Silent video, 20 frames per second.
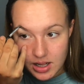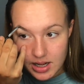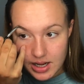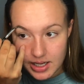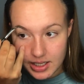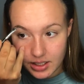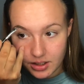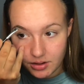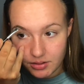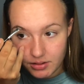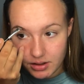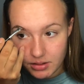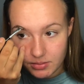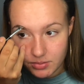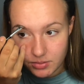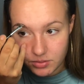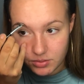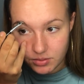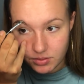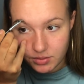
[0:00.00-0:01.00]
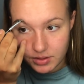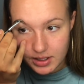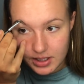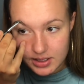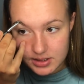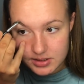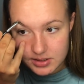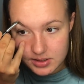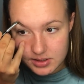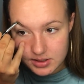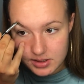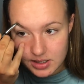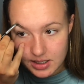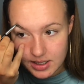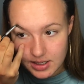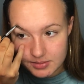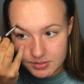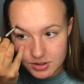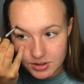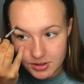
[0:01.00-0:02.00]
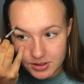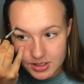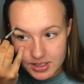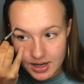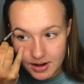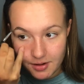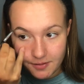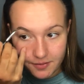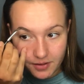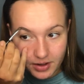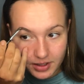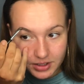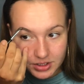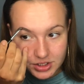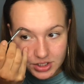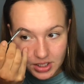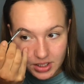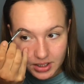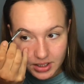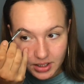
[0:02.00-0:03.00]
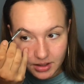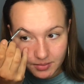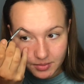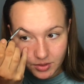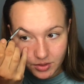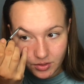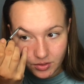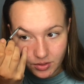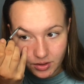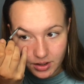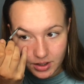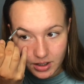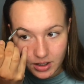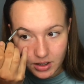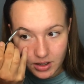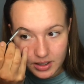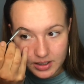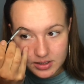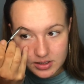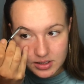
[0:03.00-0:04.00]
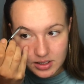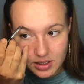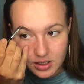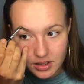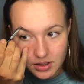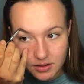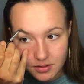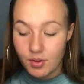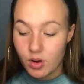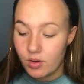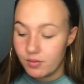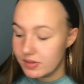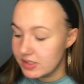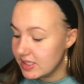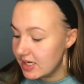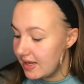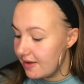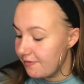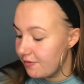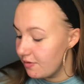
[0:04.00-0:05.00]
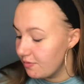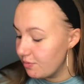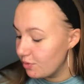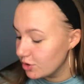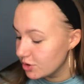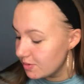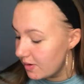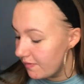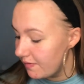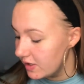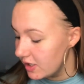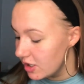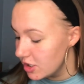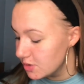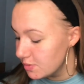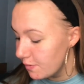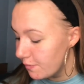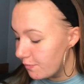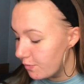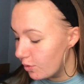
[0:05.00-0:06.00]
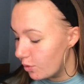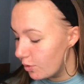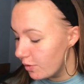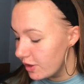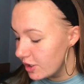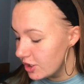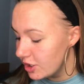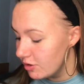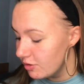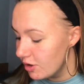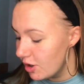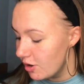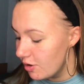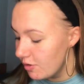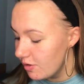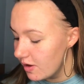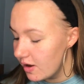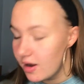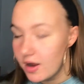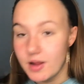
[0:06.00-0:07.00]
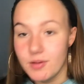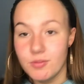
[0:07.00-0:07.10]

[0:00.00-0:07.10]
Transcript: an incredible yet absolutely terrifying journey, I'm not gonna lie to you. But obviously, if you've watched my videos before, then you know that I